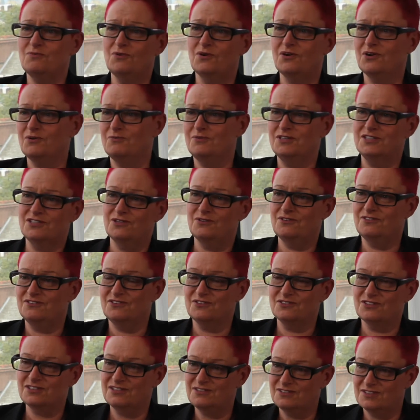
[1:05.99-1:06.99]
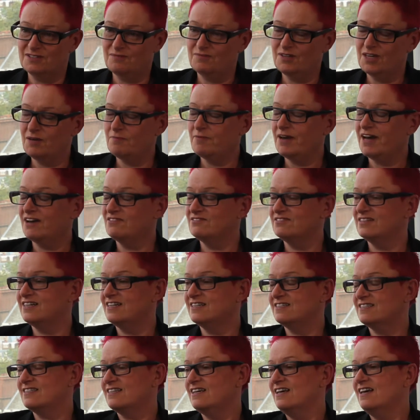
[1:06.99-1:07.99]
What can we do? We've got to do something about
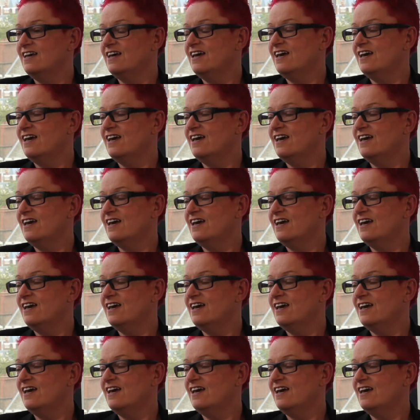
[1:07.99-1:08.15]
this.